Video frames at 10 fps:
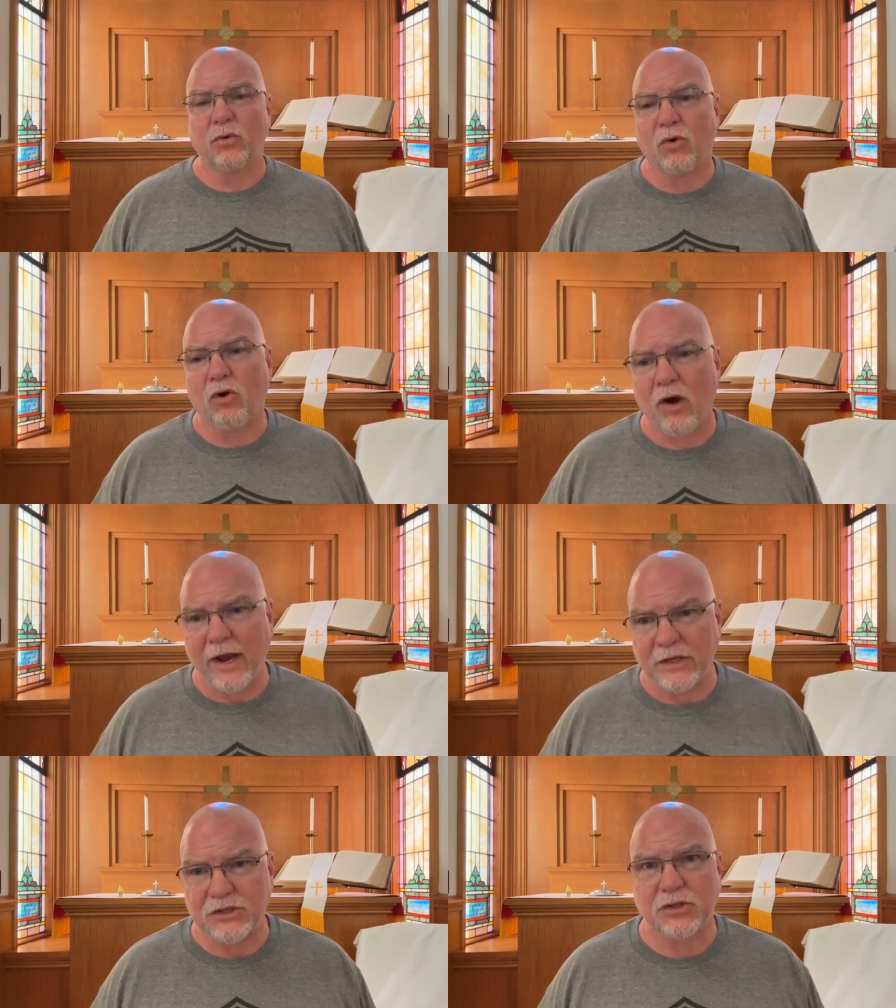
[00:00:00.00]
through
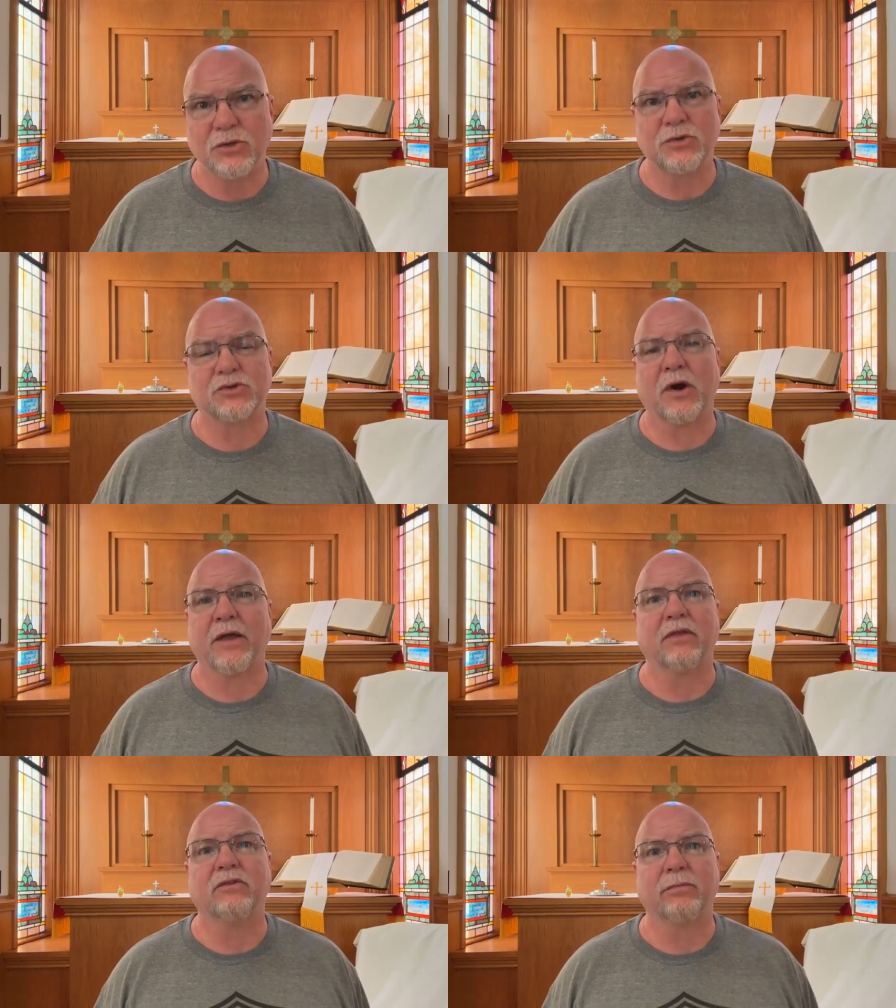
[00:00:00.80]
Christ who
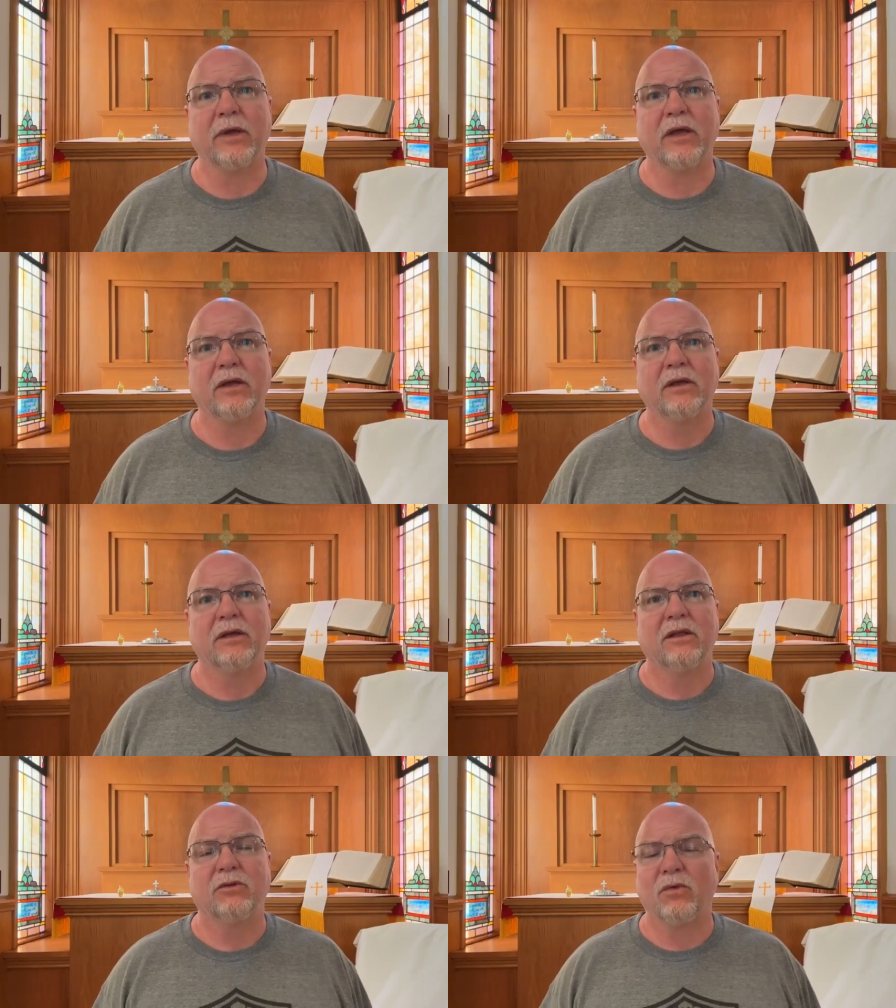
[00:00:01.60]
strengthens me,
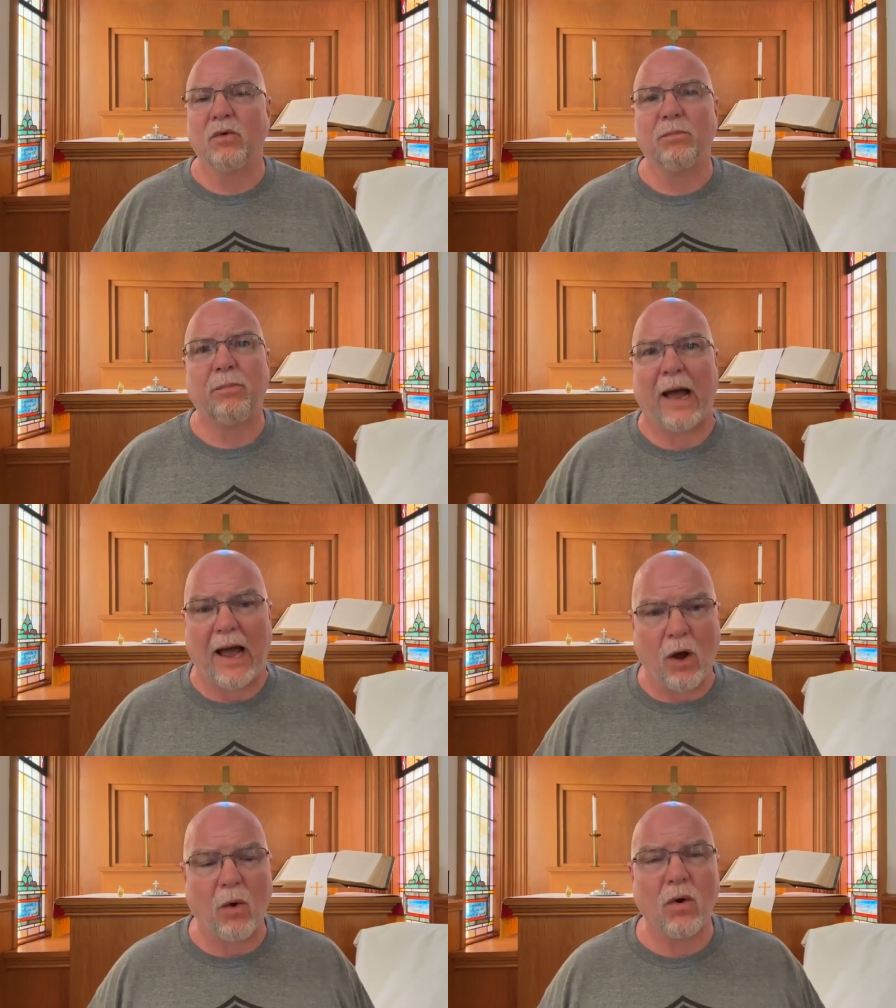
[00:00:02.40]
through the
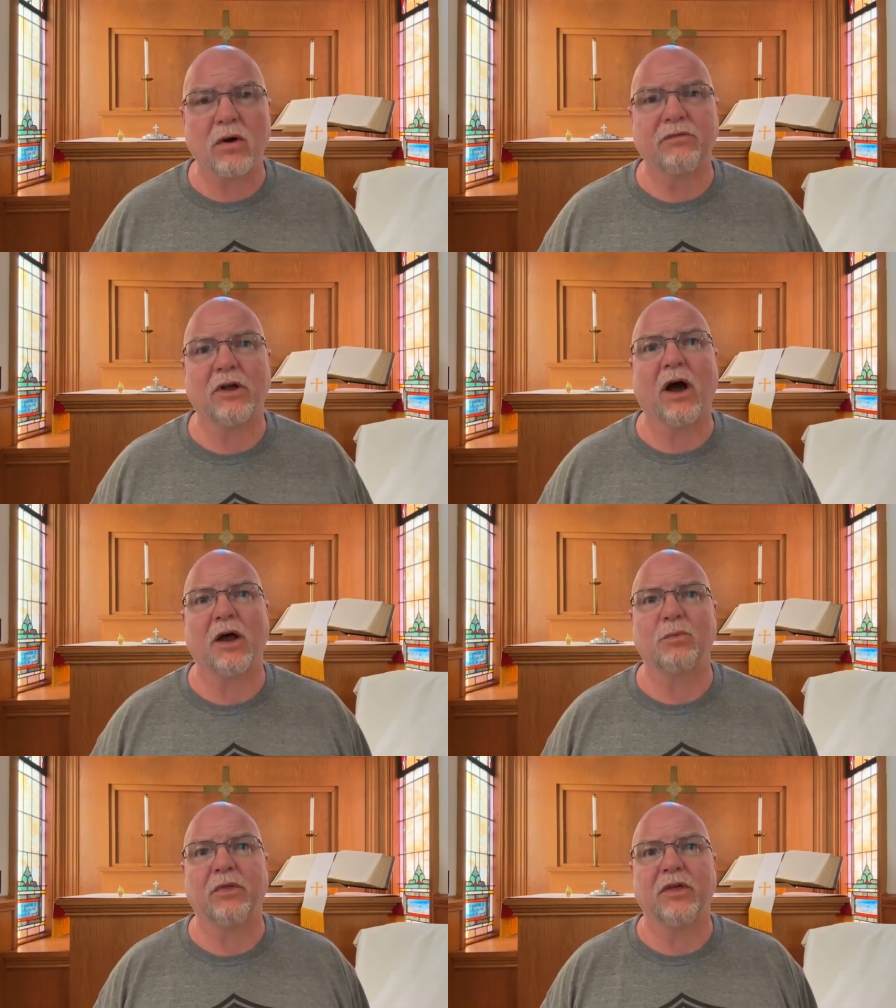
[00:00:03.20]
power of
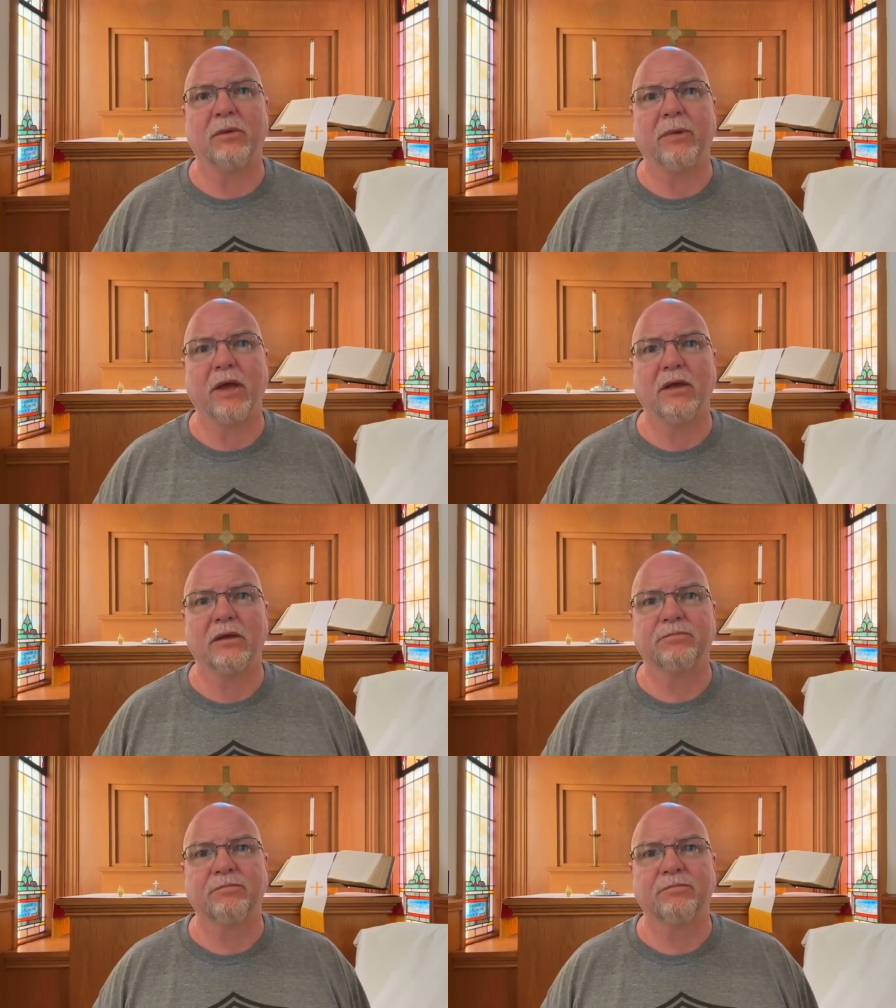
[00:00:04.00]
God within me.